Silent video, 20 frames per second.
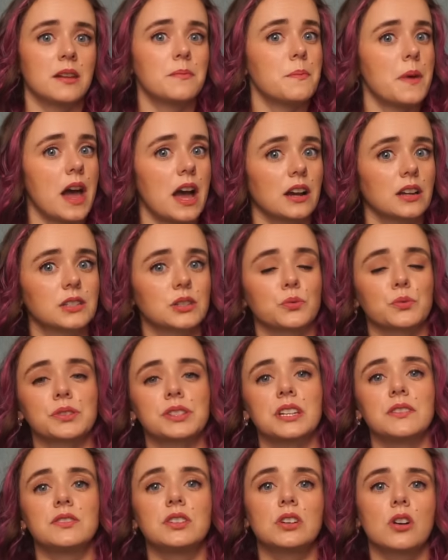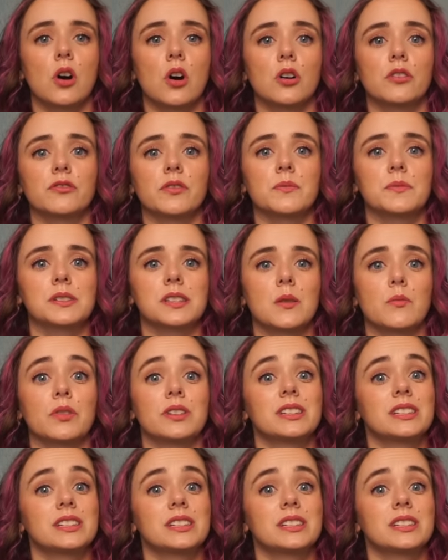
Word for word: Max, received a call from someone